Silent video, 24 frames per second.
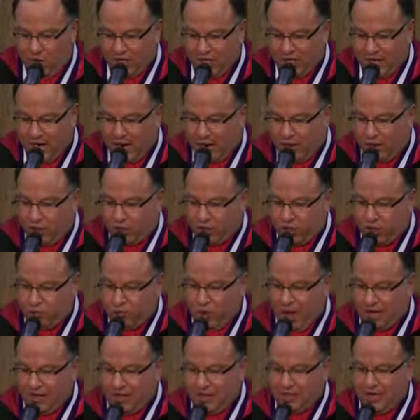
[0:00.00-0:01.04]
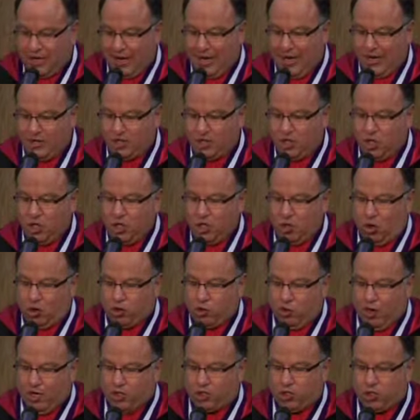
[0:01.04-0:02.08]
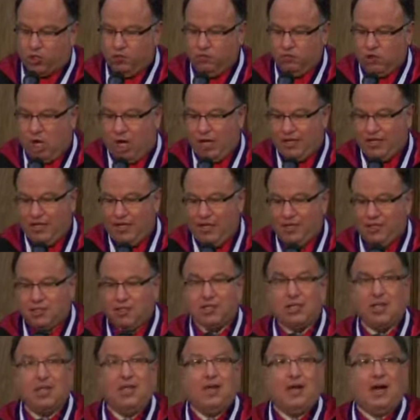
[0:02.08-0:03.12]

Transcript: to acknowledge and recognize the Northwestern law deans